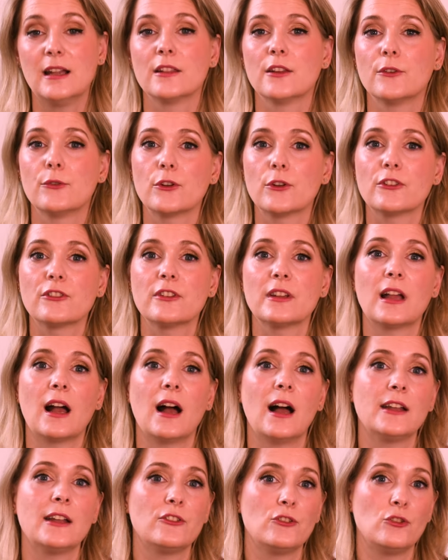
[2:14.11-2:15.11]
The first thing
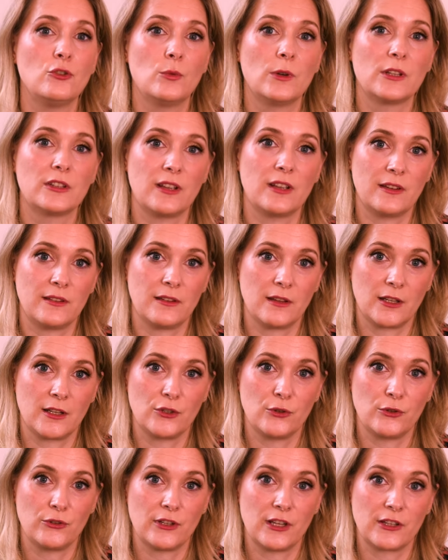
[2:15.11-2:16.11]
I do when testing a
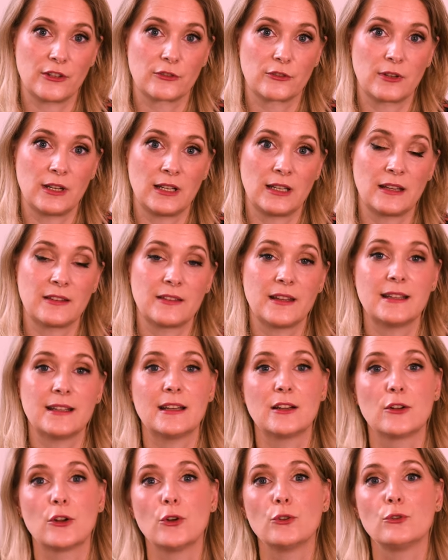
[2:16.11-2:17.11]
new sunscreen is that
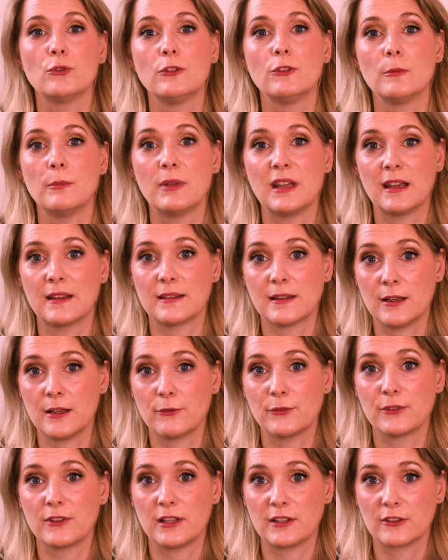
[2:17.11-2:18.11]
I go to the
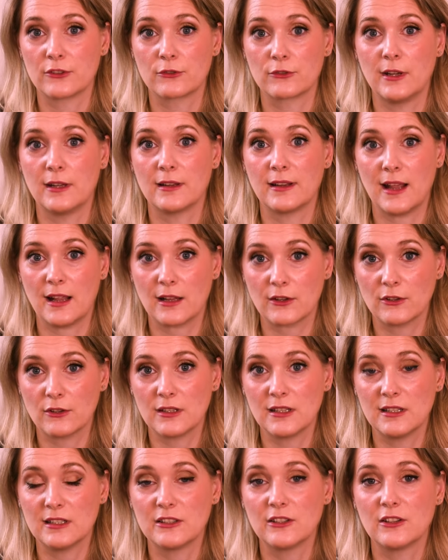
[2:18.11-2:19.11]
BASF sunscreen
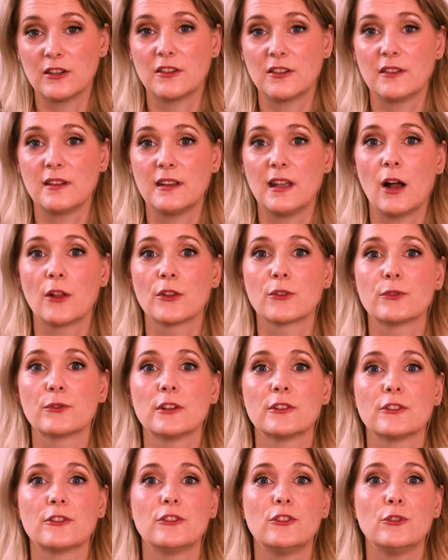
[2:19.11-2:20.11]
calculator and see how the
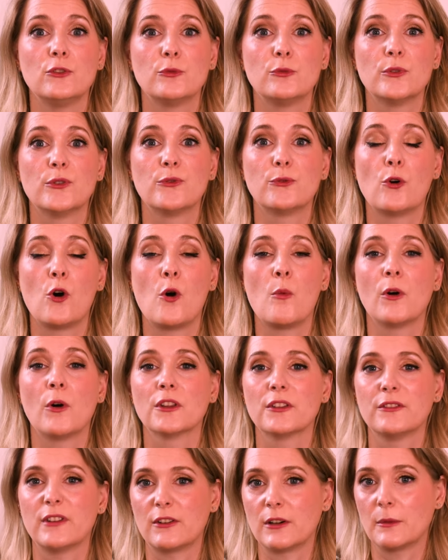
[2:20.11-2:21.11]
filters used perform
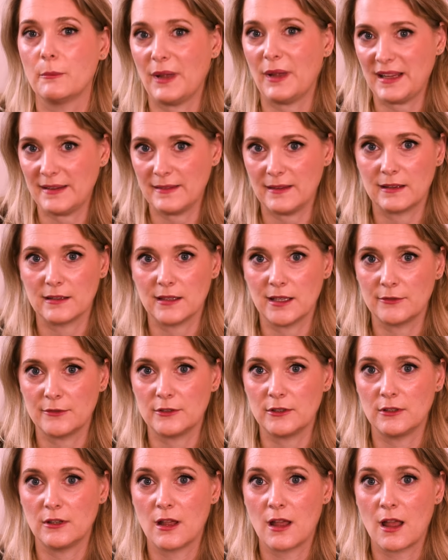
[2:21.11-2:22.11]
on a very basic
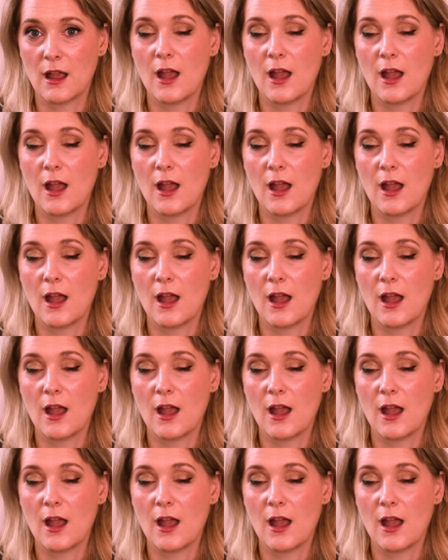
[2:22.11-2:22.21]
level.